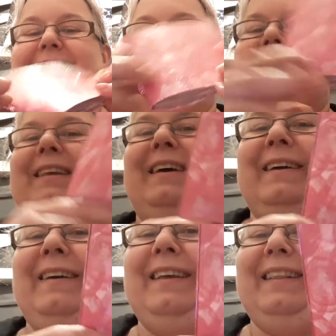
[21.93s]

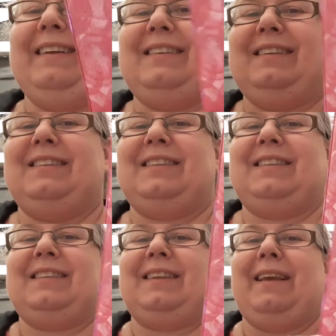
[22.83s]
Now, this
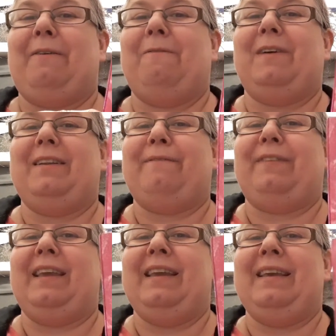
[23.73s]
is one of
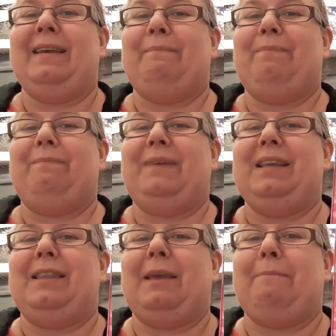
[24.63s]
the
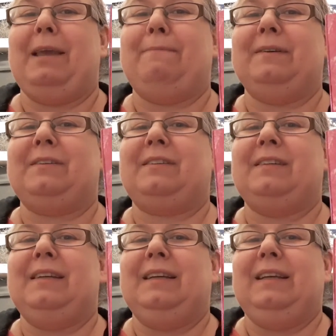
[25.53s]
painty papers
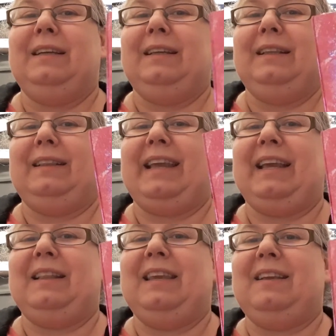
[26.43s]

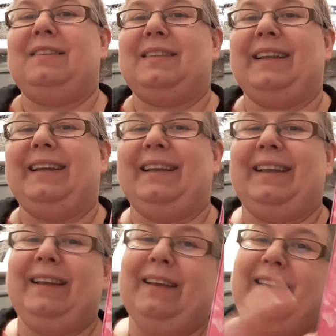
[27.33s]
techniques that's
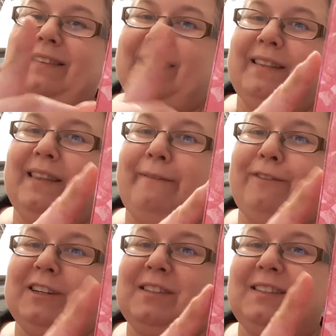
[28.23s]
in the
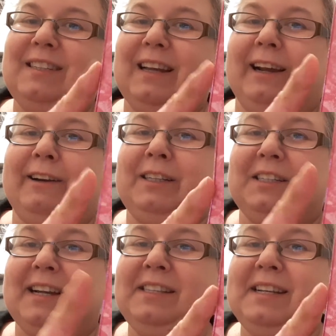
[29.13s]
first
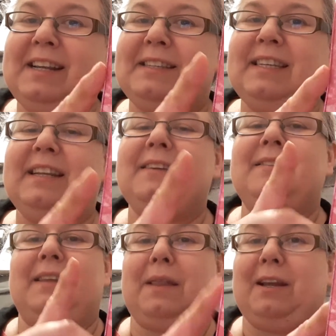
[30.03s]
January series,
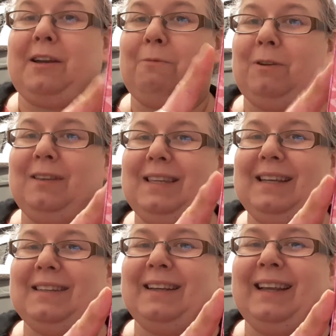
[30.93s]
the 31
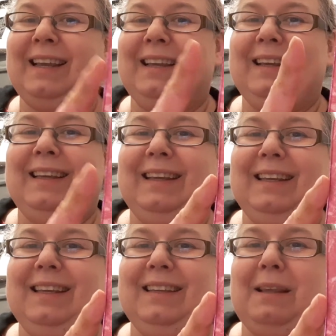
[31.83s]
days of
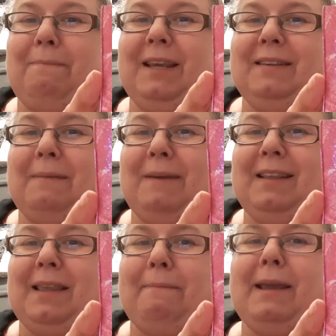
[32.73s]
easy peasy
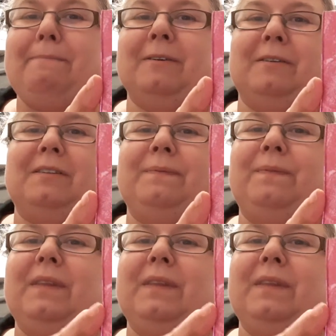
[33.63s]
painty papers.